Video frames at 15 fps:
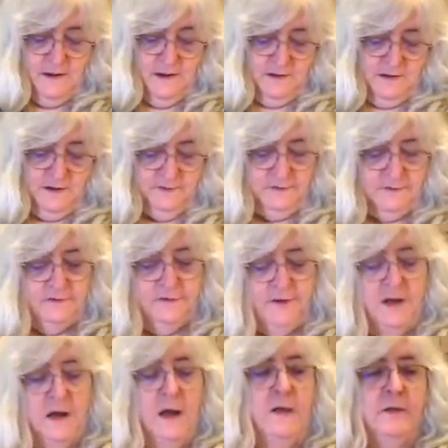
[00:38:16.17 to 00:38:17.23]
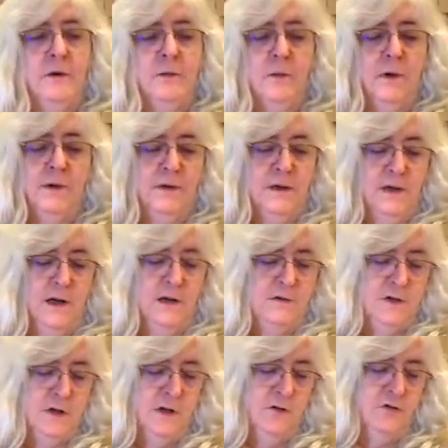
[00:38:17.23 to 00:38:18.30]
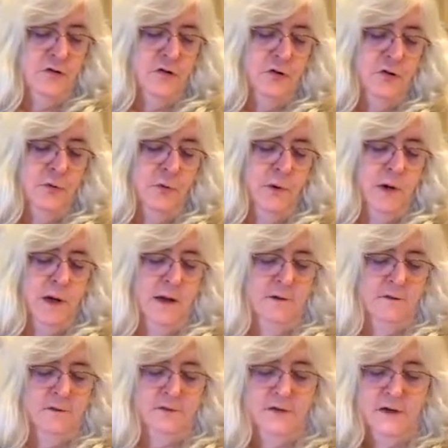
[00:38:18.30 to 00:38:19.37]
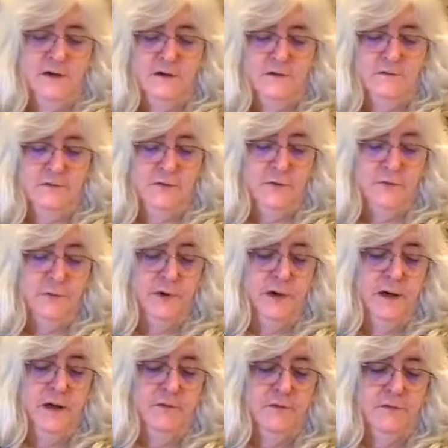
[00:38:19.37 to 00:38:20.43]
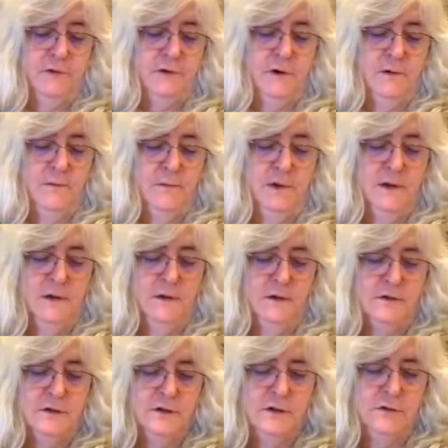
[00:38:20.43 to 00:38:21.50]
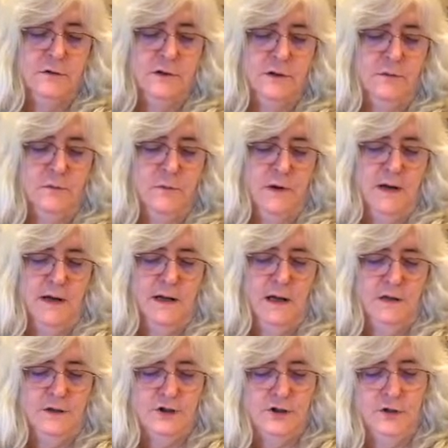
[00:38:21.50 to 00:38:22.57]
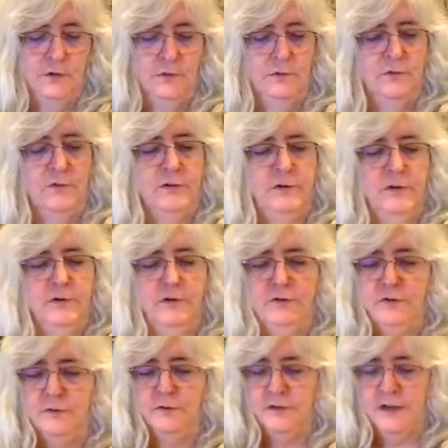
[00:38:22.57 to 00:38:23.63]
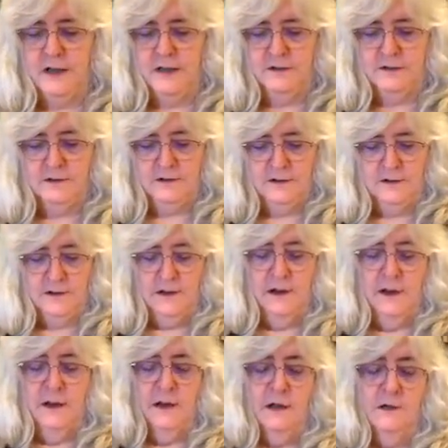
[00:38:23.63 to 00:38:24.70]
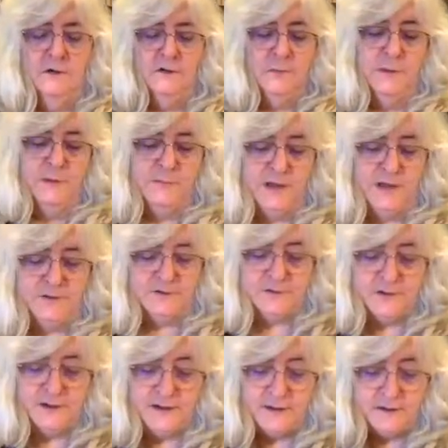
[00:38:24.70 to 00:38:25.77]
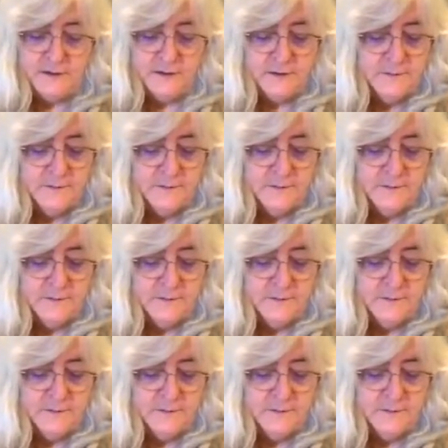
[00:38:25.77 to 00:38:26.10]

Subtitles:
This is the other one that I did 2 instead of 3 from, and I'll show you why I chose to do that. Here's my base layer,